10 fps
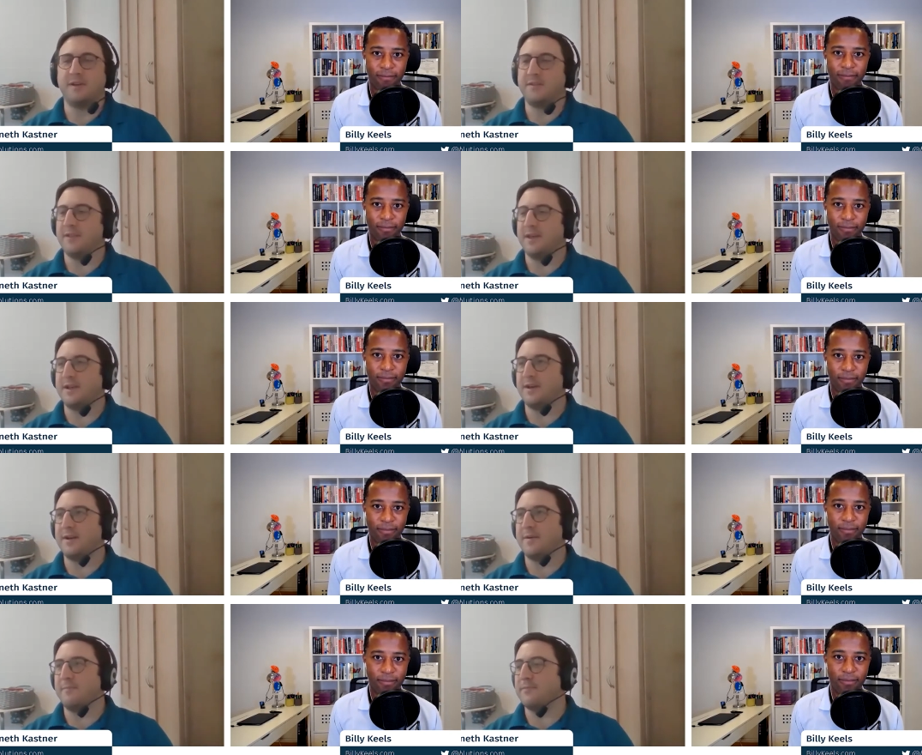Speaker 1: then
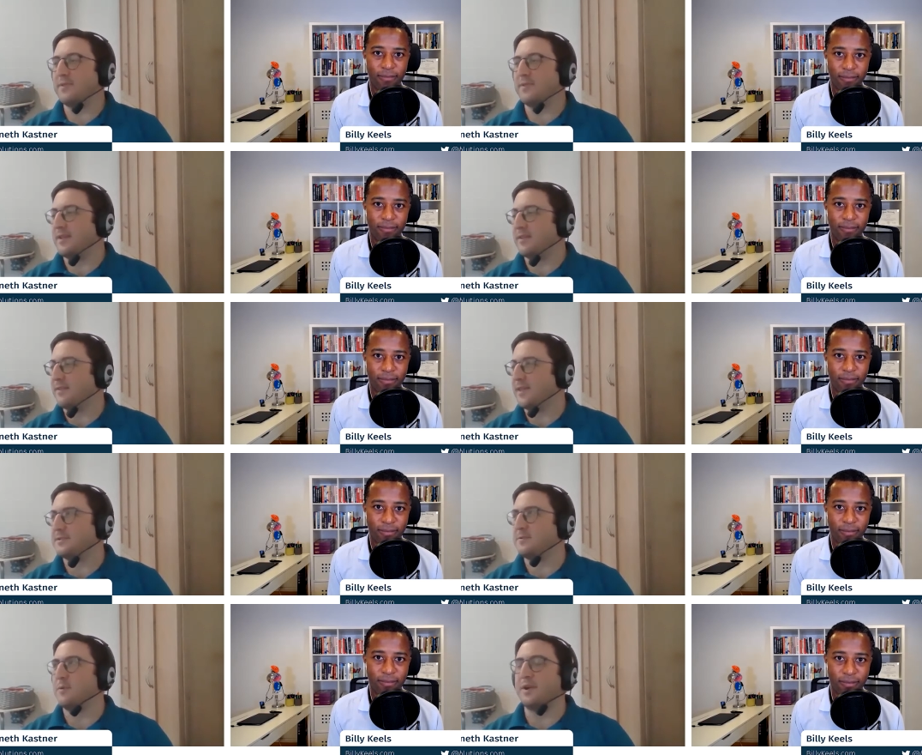um, then
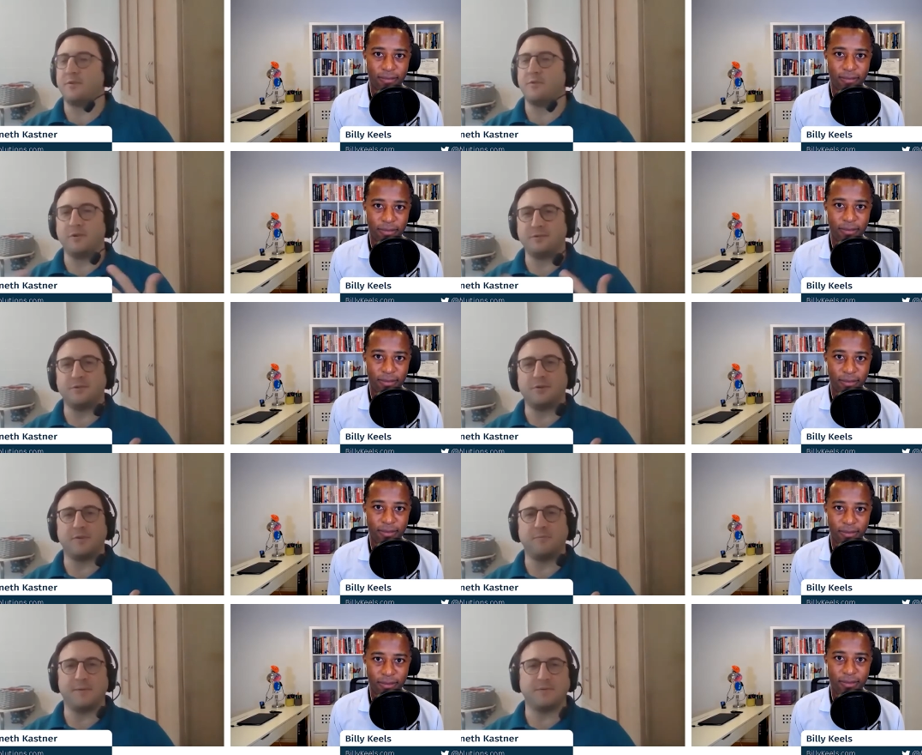that's the way you're also
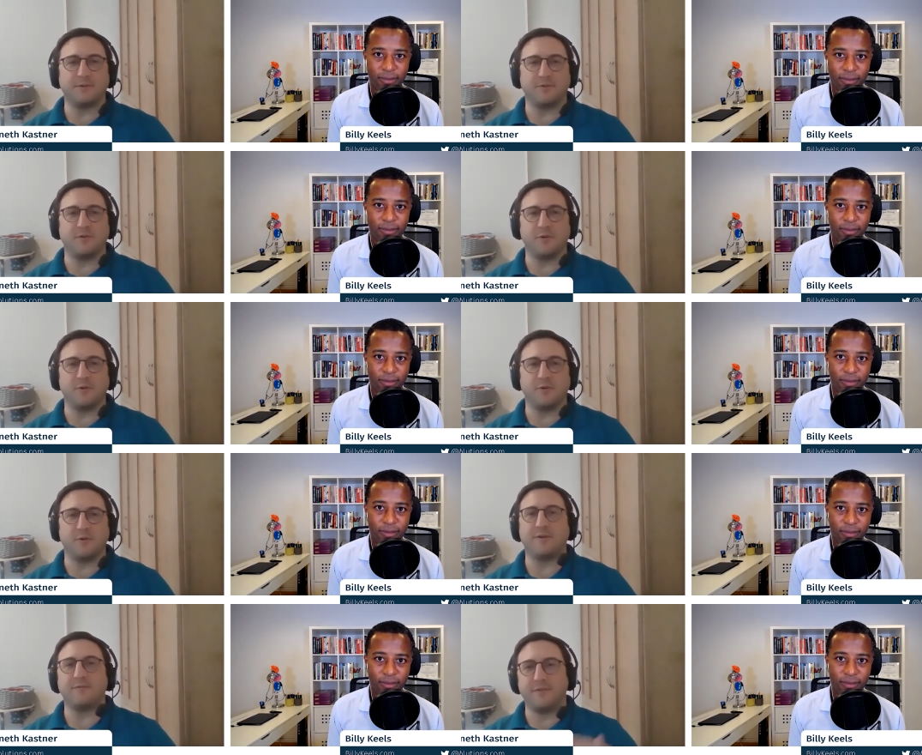going to be able to grow
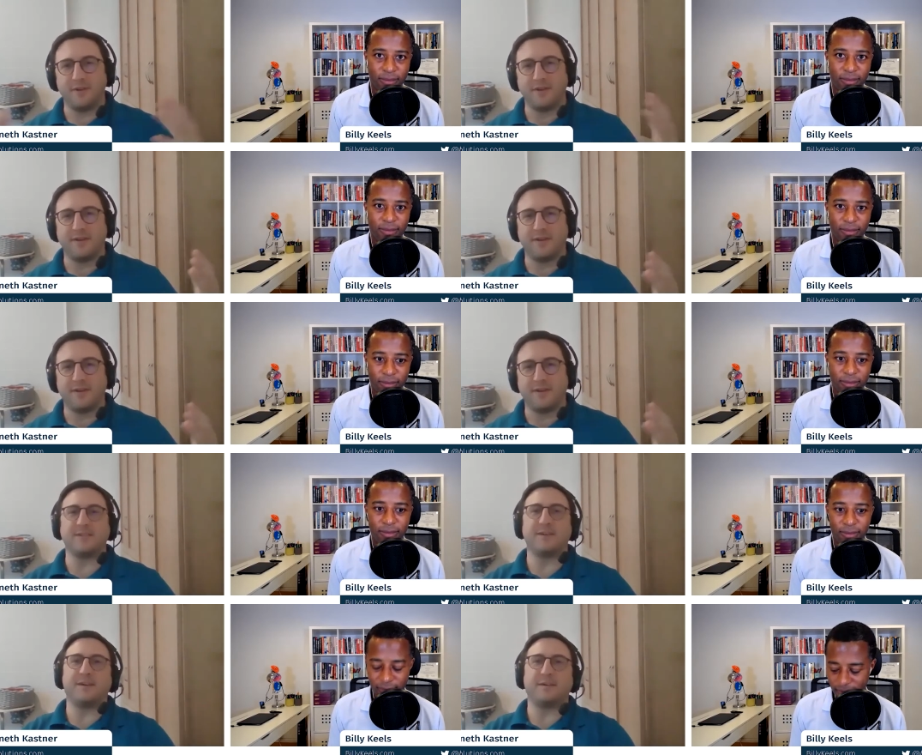yourself
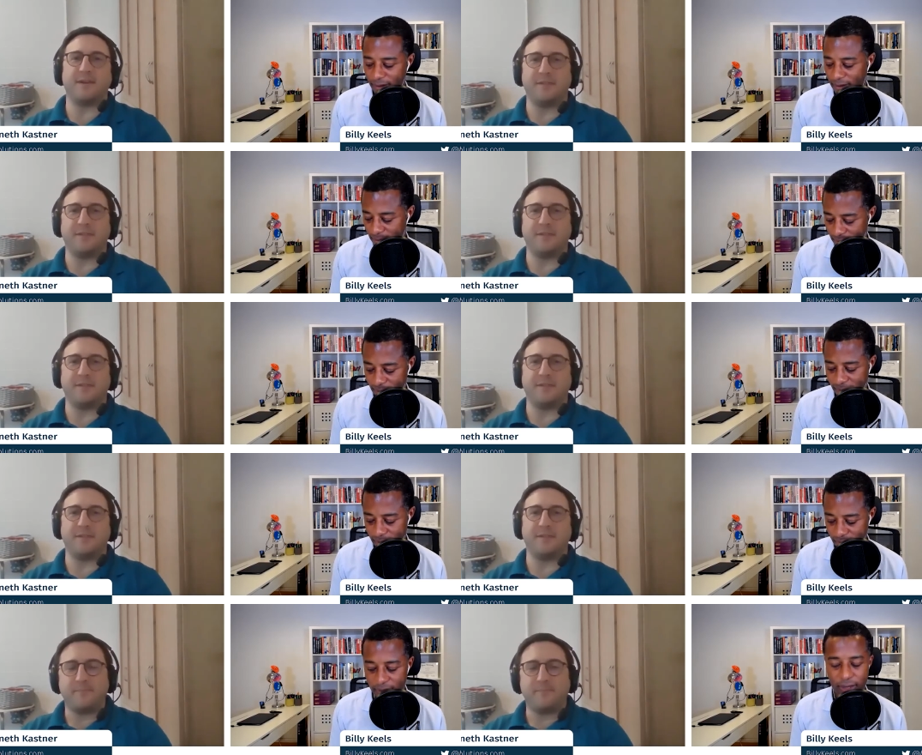and uh, and
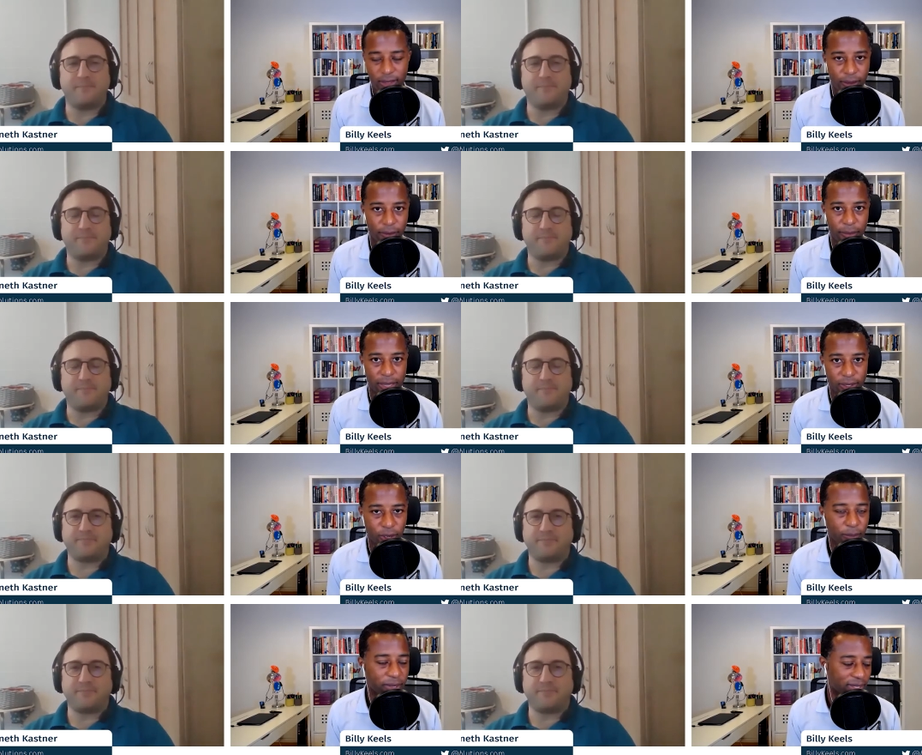thrive.
Speaker 2: Love it, man.
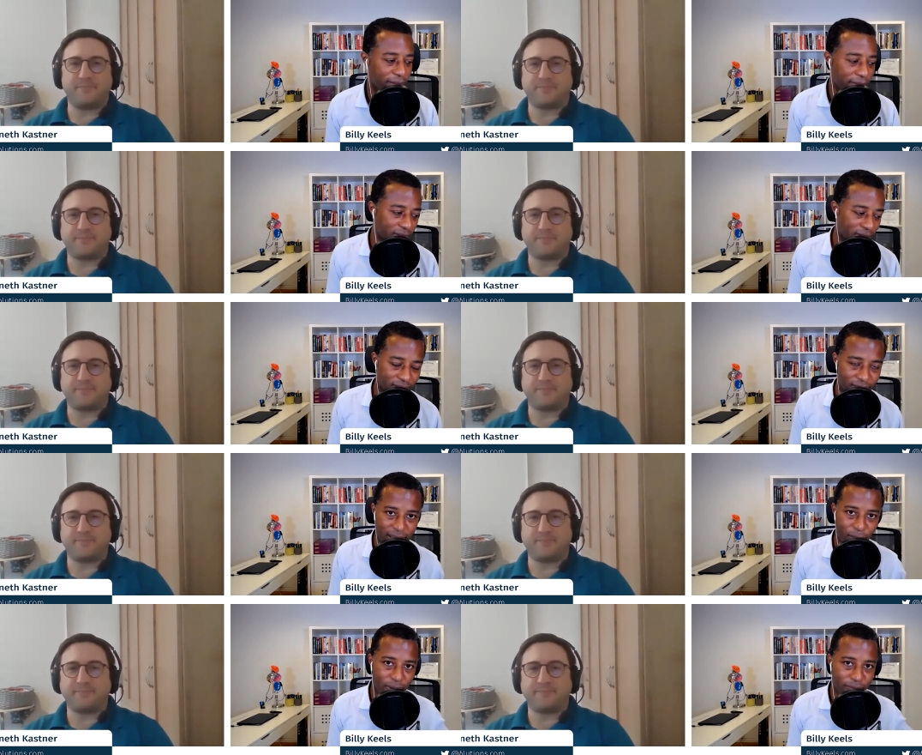Don't be selfish. And
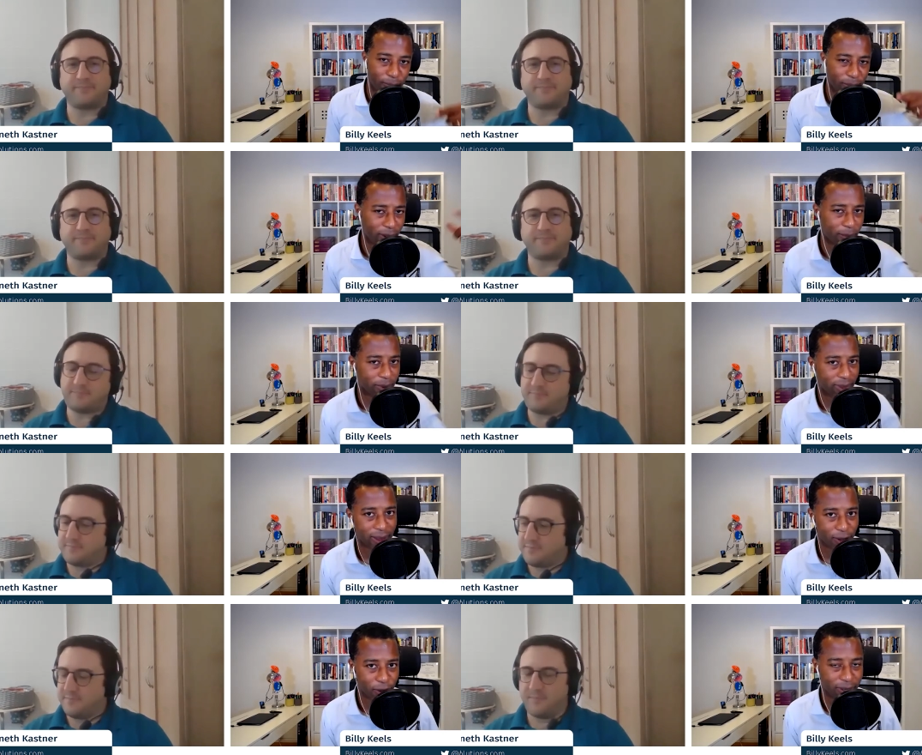yeah, we'll have to pick up on
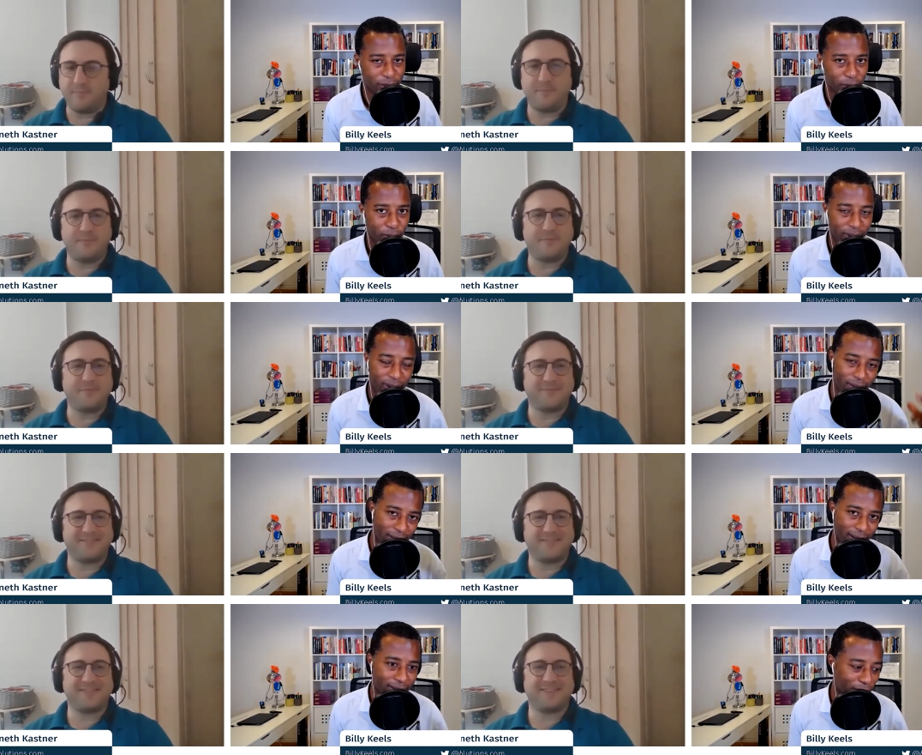that little league story at a,
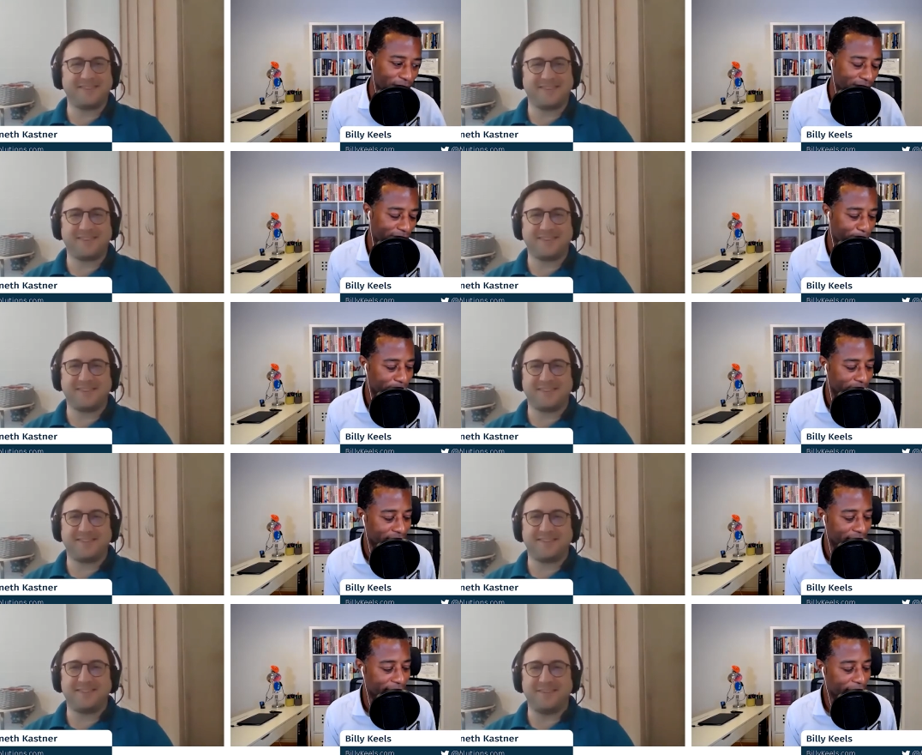at a different time.
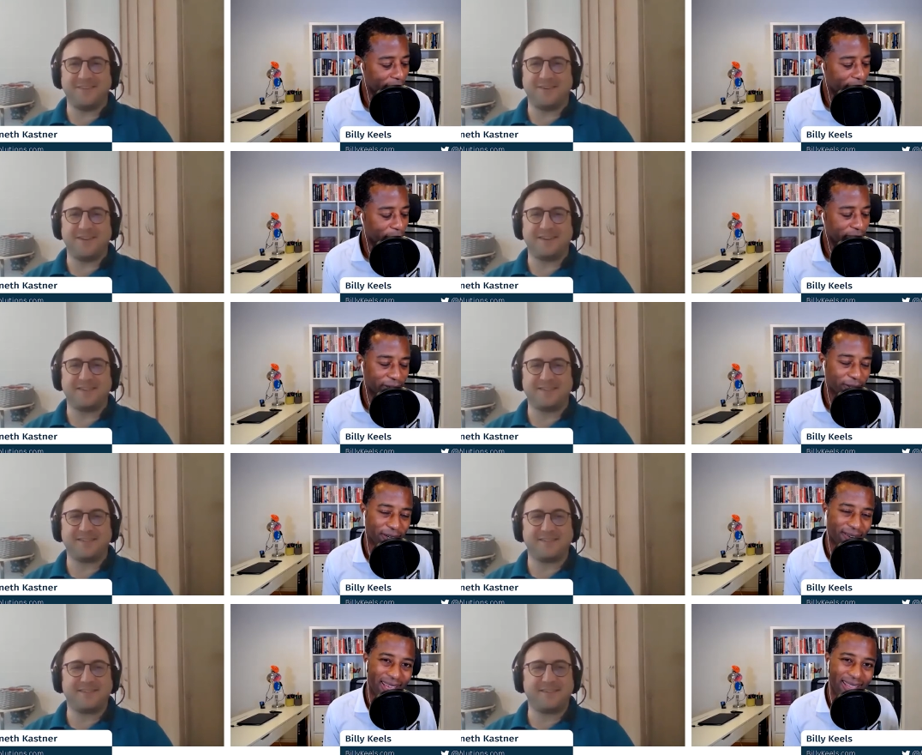But uh, oh, yeah. appreciate you sharing that.